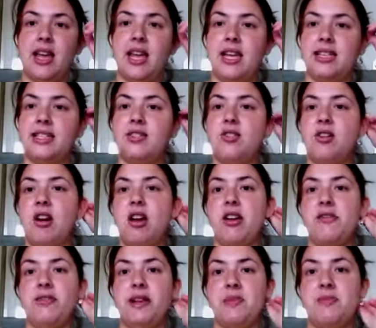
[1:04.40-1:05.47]
He's not
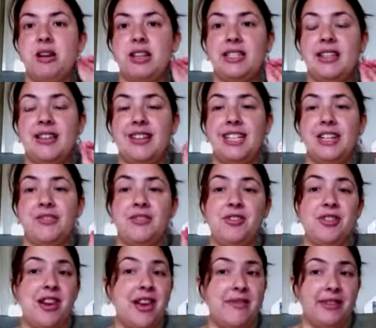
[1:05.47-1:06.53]
overly impressed with the idea of
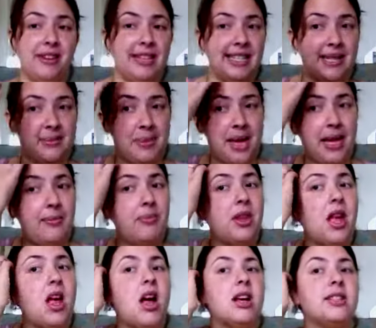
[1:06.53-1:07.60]
never eating meat,
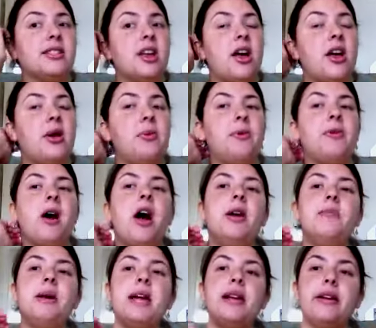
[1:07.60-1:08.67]
so we've kind
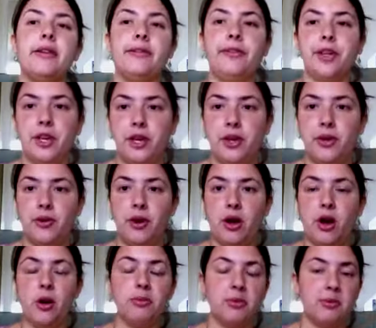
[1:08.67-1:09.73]
of made a few
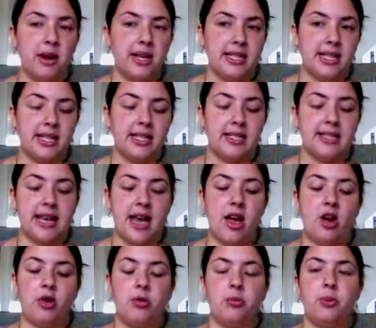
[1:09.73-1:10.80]
compromises to
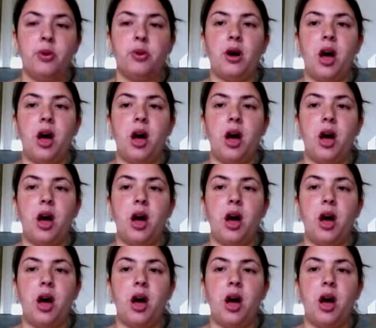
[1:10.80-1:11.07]
help